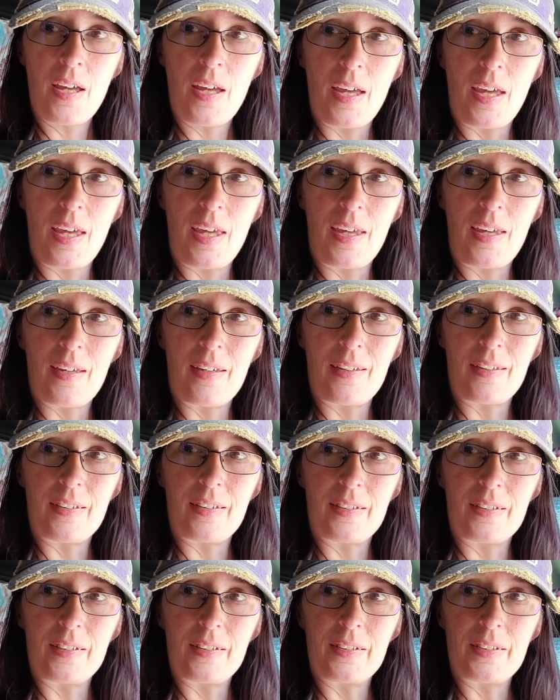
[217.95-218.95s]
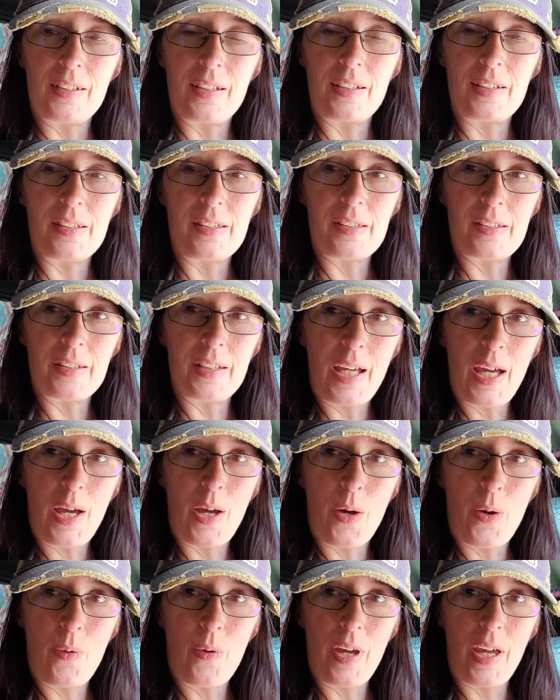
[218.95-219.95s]
and it is
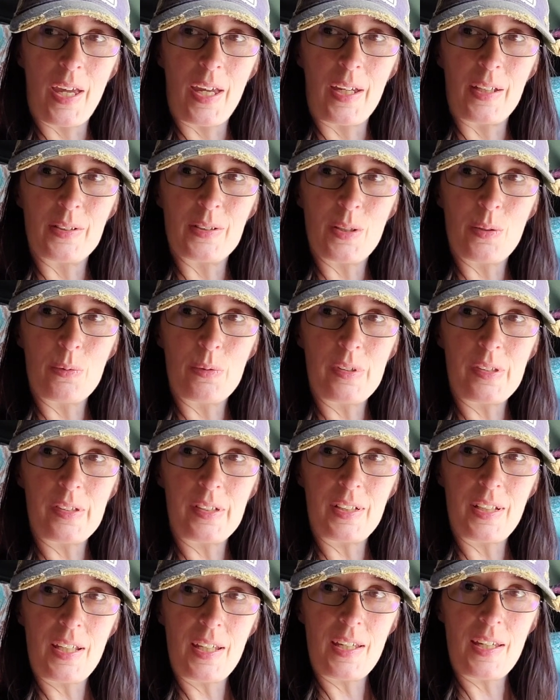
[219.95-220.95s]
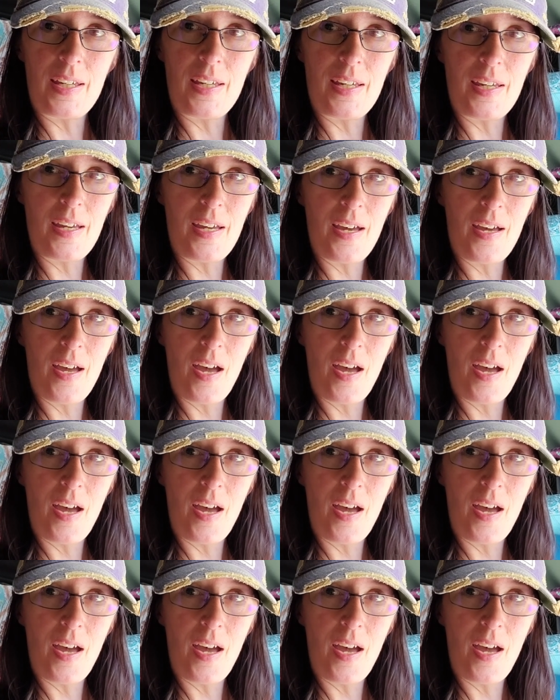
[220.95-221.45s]
now a toasty